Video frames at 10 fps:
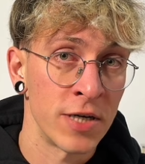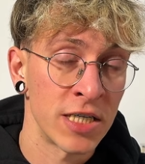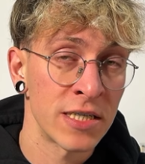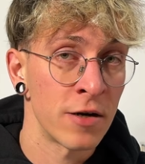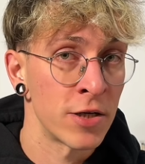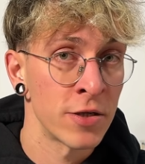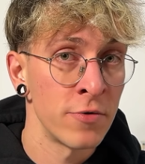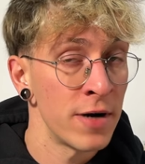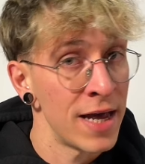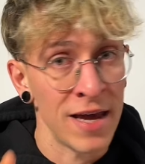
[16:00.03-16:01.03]
is also
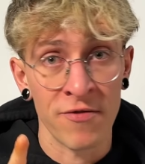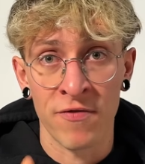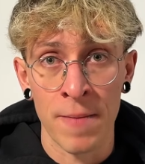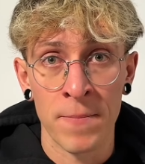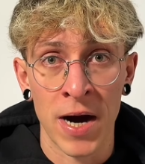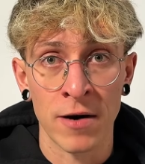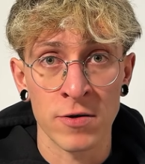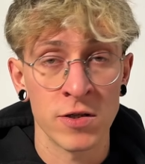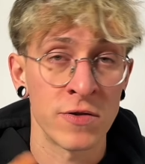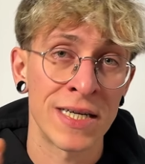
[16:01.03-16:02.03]
a vampire.
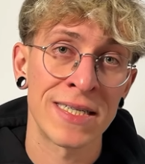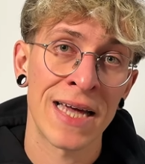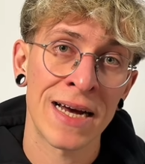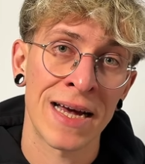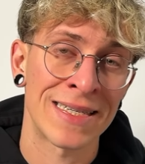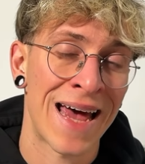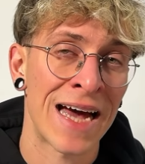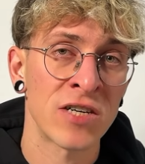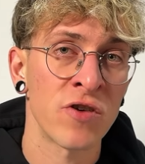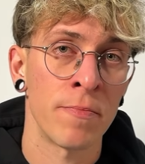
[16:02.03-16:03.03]
So this deck has
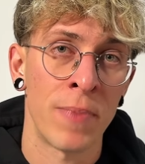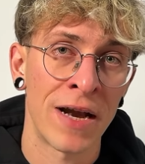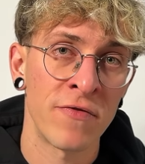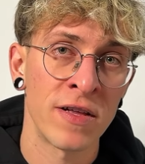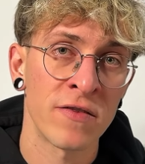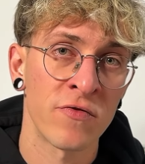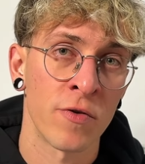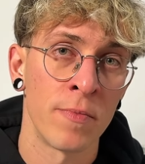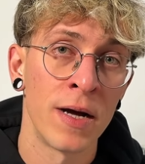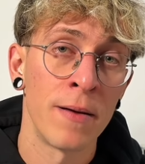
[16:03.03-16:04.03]
extra benefit
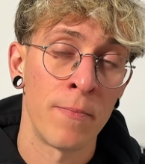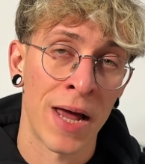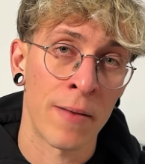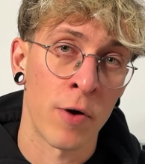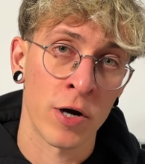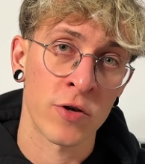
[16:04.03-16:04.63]
from Black Market